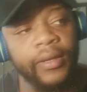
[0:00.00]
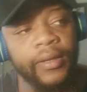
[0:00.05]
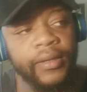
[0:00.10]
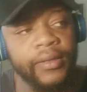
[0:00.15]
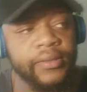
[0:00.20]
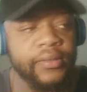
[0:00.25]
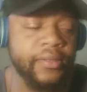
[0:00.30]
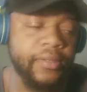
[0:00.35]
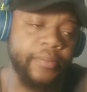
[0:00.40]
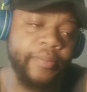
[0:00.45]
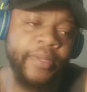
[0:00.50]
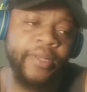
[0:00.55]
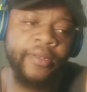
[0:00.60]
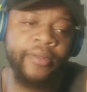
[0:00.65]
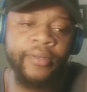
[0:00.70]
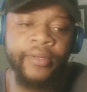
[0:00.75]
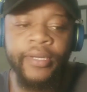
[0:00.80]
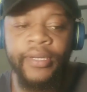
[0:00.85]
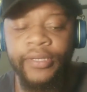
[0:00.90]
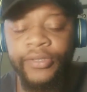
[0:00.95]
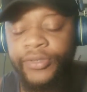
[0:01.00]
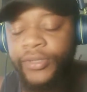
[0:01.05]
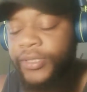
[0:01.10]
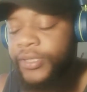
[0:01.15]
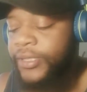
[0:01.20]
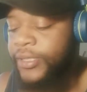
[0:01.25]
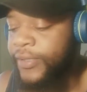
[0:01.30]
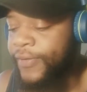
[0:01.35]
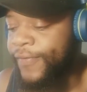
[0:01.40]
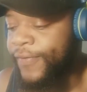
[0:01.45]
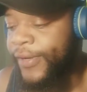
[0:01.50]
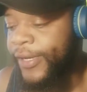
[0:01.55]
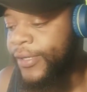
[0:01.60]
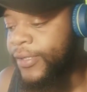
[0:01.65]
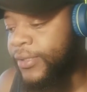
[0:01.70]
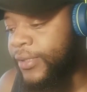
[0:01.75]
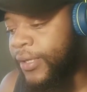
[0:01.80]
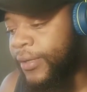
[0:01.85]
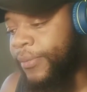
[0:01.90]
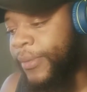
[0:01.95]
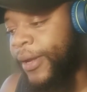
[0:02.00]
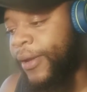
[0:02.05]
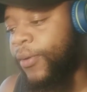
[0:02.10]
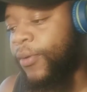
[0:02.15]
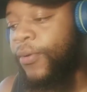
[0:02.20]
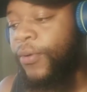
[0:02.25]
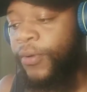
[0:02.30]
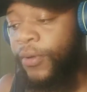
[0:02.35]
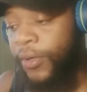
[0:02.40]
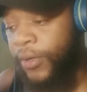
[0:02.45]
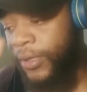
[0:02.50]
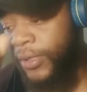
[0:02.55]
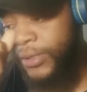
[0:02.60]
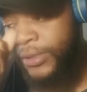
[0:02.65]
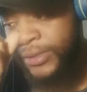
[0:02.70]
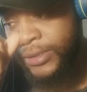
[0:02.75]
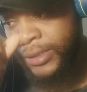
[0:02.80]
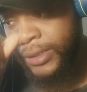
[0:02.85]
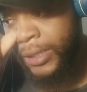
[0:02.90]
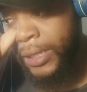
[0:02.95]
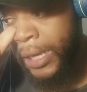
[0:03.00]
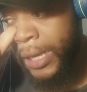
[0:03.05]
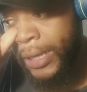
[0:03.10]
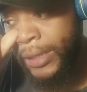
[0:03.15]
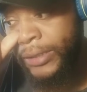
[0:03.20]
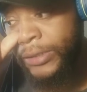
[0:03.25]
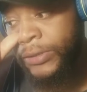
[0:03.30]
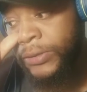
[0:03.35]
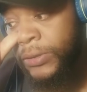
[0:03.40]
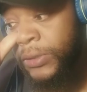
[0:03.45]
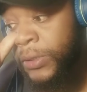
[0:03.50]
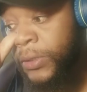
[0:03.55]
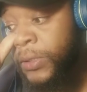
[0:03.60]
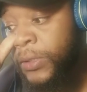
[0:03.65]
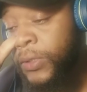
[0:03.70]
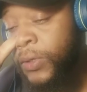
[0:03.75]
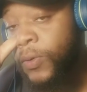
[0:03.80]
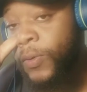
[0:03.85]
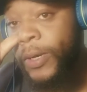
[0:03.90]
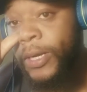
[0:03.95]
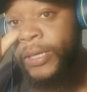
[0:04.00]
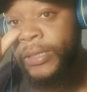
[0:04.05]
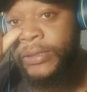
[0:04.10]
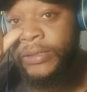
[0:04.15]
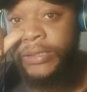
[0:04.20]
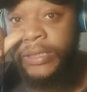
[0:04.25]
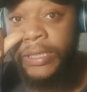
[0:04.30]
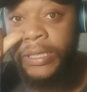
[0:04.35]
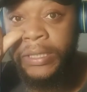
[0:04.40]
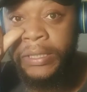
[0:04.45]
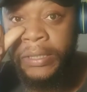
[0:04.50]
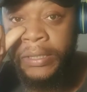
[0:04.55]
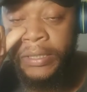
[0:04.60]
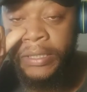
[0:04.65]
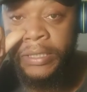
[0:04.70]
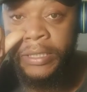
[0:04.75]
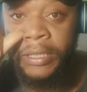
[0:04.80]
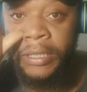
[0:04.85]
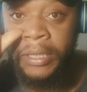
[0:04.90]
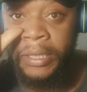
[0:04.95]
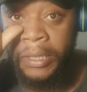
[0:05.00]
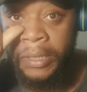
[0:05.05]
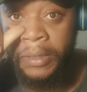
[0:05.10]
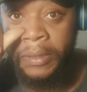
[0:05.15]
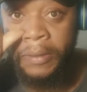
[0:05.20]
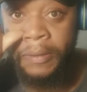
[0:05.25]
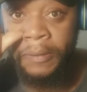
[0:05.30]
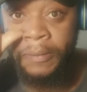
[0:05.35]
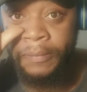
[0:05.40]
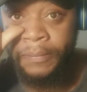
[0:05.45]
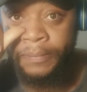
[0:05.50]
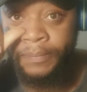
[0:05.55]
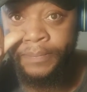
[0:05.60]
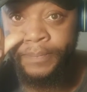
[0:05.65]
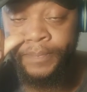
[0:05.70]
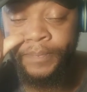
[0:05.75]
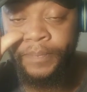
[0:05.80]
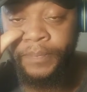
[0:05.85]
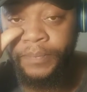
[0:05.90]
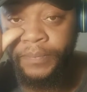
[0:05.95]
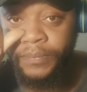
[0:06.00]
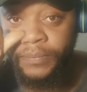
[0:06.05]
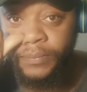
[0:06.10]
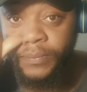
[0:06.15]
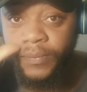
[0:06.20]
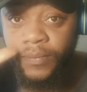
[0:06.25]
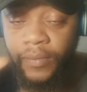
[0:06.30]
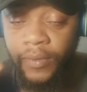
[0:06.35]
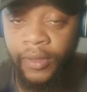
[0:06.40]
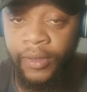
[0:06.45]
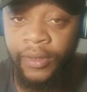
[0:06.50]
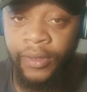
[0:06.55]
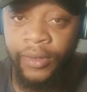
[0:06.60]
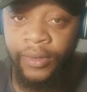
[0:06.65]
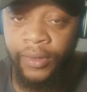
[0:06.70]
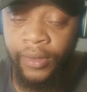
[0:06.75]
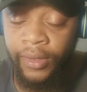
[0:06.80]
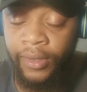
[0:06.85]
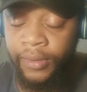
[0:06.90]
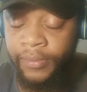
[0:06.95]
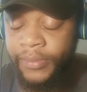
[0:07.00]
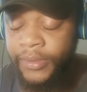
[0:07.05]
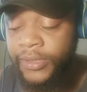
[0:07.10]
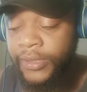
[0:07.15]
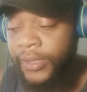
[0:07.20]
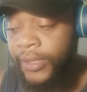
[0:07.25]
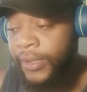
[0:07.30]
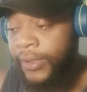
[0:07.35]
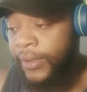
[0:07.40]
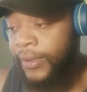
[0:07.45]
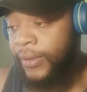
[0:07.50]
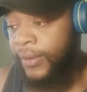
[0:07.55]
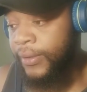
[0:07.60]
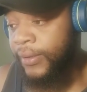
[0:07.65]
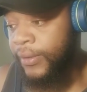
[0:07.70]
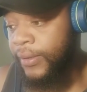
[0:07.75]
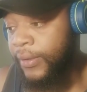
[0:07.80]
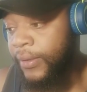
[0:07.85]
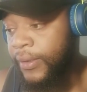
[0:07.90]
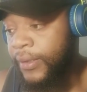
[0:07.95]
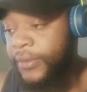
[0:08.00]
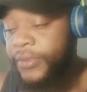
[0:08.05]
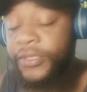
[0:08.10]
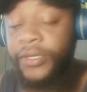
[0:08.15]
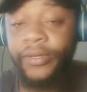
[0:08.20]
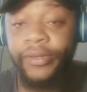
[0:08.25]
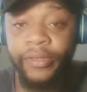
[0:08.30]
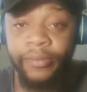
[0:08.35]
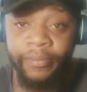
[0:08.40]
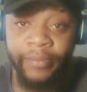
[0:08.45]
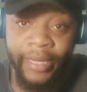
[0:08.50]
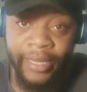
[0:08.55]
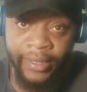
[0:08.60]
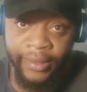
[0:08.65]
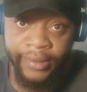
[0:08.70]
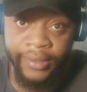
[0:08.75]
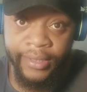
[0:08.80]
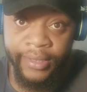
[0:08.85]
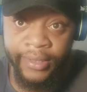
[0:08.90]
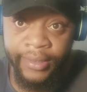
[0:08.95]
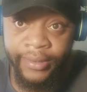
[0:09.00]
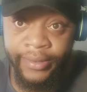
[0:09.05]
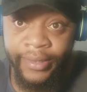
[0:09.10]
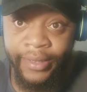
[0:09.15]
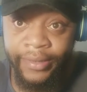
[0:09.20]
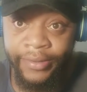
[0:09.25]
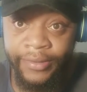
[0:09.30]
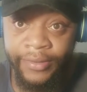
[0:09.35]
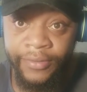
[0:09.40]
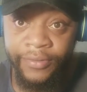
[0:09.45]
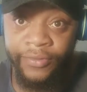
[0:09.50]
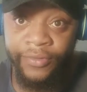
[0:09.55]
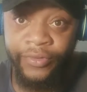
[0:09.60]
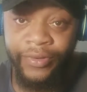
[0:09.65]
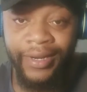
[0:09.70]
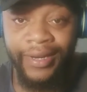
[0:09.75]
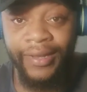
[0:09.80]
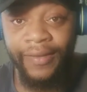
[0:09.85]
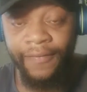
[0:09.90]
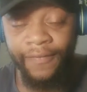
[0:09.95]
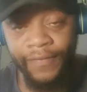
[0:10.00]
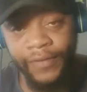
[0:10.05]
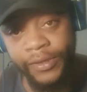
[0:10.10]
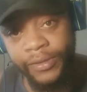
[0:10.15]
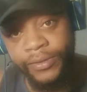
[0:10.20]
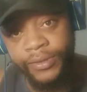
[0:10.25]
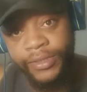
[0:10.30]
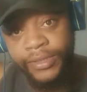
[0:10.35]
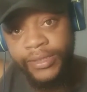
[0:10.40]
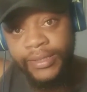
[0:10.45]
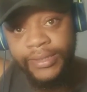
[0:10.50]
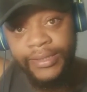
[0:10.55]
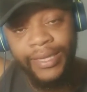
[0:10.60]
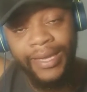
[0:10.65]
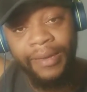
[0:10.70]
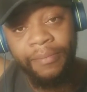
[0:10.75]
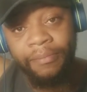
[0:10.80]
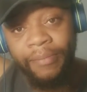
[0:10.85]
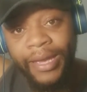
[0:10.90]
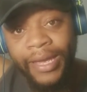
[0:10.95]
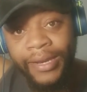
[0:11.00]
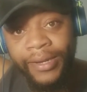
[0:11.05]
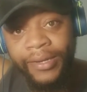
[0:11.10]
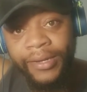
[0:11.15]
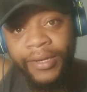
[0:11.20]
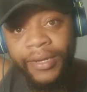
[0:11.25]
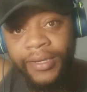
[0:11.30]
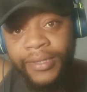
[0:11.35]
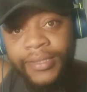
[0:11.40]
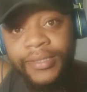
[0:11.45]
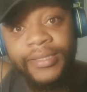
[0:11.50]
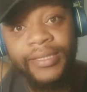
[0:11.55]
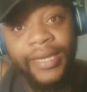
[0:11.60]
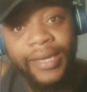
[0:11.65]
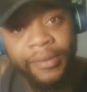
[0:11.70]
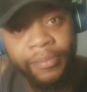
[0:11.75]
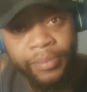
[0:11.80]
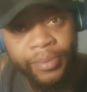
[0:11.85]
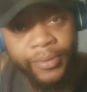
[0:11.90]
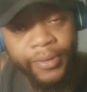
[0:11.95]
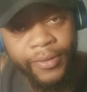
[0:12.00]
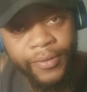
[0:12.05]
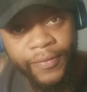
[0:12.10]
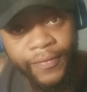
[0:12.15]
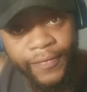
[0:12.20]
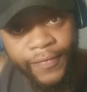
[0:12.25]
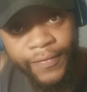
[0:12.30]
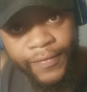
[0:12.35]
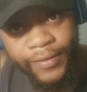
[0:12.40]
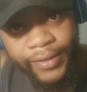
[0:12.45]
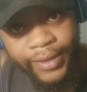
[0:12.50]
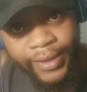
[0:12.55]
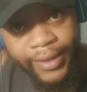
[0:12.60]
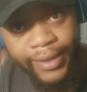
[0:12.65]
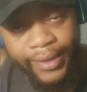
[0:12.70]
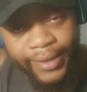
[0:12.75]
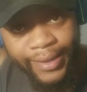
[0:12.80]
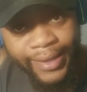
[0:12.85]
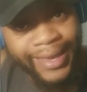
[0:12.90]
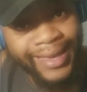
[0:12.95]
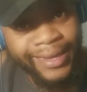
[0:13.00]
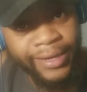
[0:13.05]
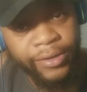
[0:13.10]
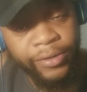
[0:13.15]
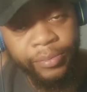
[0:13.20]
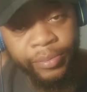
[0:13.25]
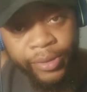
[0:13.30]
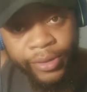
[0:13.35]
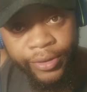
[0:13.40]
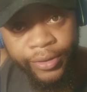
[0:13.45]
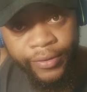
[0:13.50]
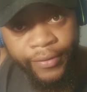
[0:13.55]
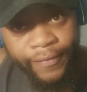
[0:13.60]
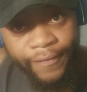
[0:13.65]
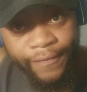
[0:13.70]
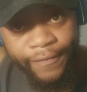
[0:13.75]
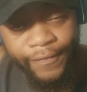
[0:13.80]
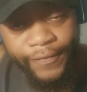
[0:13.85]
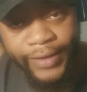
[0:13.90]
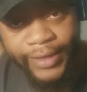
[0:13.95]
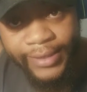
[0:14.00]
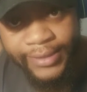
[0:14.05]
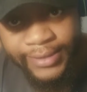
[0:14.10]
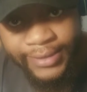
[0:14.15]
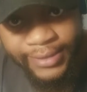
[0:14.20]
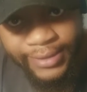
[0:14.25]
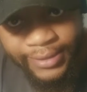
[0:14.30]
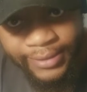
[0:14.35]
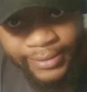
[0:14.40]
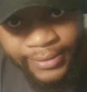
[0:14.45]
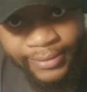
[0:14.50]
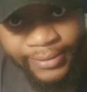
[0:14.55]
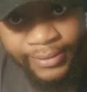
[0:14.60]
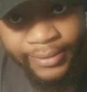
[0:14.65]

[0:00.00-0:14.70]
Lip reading: it's going to be a little interesting fight. In my all honesty, I do not know why it's in the, you know what I'm saying? It's on the main card. I don't really feel she's a main card type of caliber fighter.